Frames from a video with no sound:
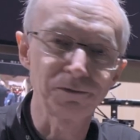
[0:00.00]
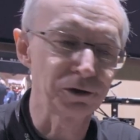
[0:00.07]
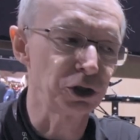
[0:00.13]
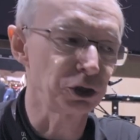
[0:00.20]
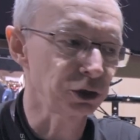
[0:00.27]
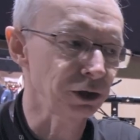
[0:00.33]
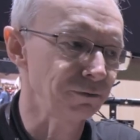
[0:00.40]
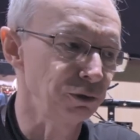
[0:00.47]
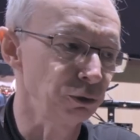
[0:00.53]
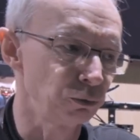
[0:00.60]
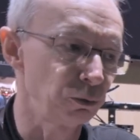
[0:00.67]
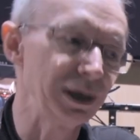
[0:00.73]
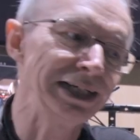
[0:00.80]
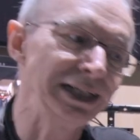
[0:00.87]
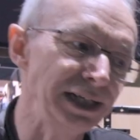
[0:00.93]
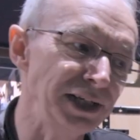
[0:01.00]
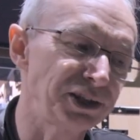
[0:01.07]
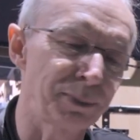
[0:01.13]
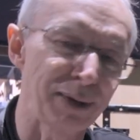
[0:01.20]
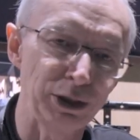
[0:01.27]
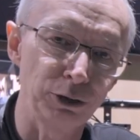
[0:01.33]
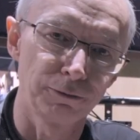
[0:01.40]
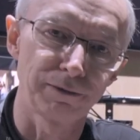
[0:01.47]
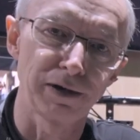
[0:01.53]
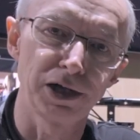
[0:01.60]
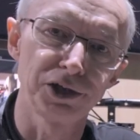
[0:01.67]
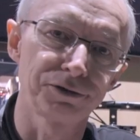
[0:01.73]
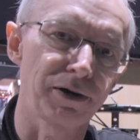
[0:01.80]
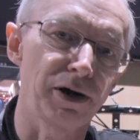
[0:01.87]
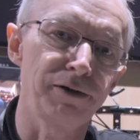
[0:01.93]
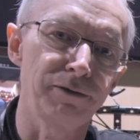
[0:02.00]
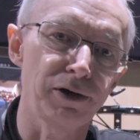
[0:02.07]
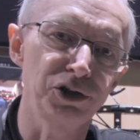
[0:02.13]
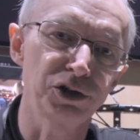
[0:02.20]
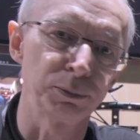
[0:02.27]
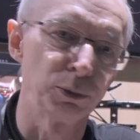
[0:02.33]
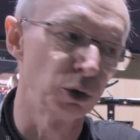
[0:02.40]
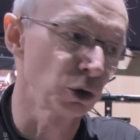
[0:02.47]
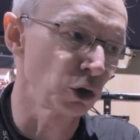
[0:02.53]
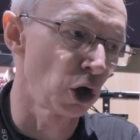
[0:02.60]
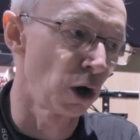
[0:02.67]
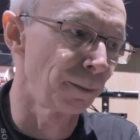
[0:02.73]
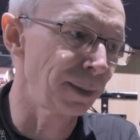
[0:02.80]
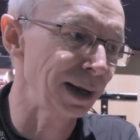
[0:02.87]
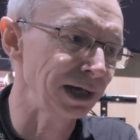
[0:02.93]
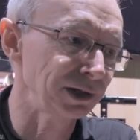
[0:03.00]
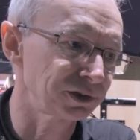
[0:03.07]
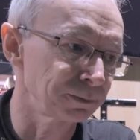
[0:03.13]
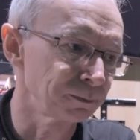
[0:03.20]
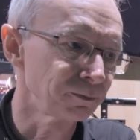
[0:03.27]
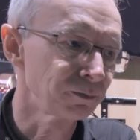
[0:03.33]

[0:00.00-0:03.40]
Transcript: version if you really need to make your files very, very small and compact.